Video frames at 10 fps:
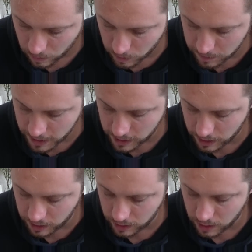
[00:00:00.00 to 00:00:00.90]
when
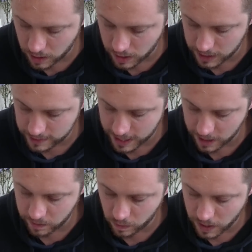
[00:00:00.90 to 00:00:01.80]
making an
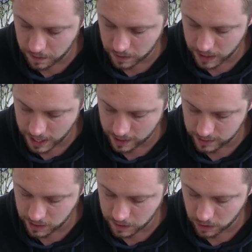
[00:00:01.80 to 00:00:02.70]
attack with a weapon that
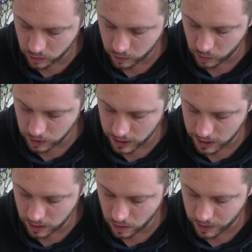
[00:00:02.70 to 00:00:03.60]
has this special rule to
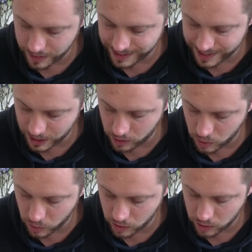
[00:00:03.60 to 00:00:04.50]
hit on a 6,
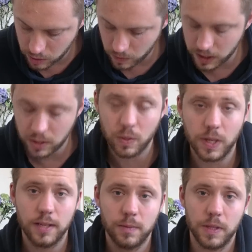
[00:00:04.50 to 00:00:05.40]
causes 2 additional
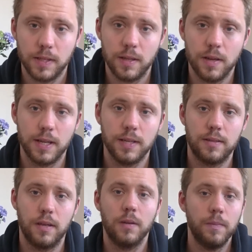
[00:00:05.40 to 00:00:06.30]
hits per the target,
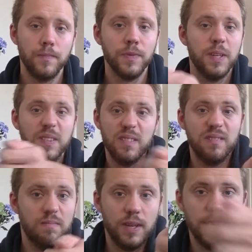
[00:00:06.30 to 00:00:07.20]
so
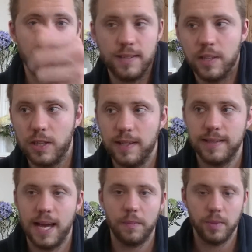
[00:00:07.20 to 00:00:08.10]
it essentially
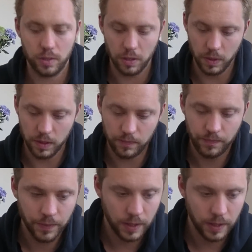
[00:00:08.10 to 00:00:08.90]
zaps 2 of them.